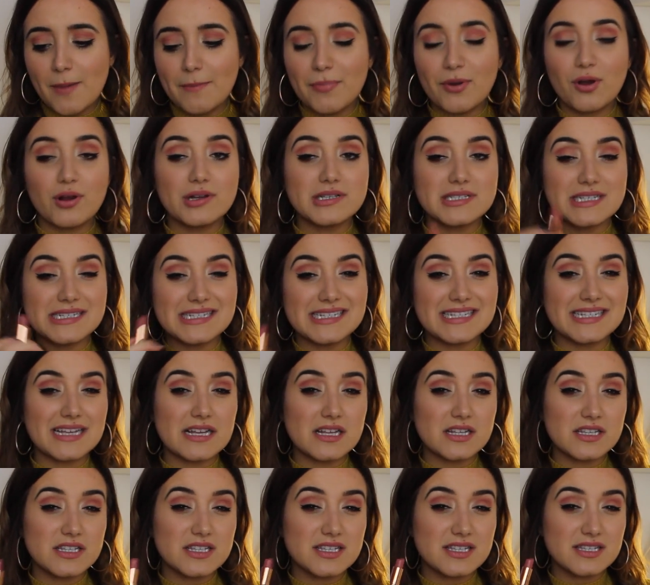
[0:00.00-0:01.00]
because this is
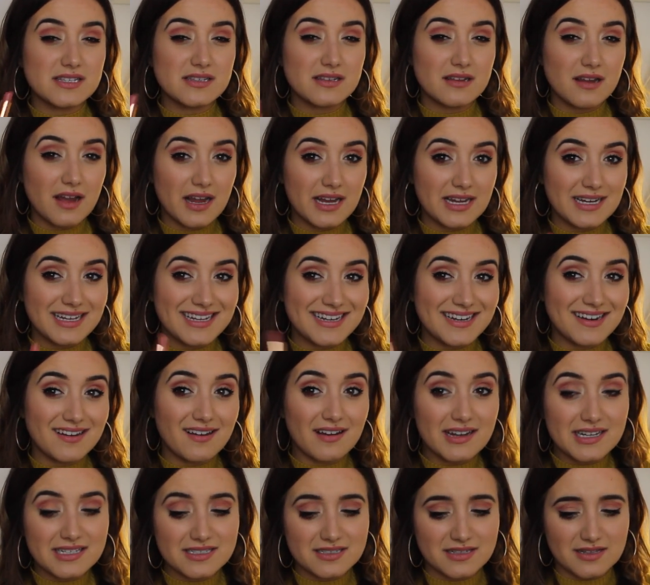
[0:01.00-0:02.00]
slightly
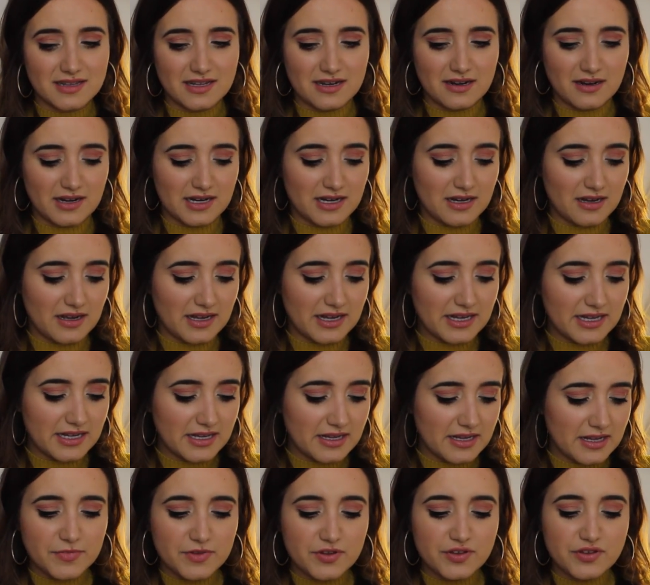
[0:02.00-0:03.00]
lighter than I like.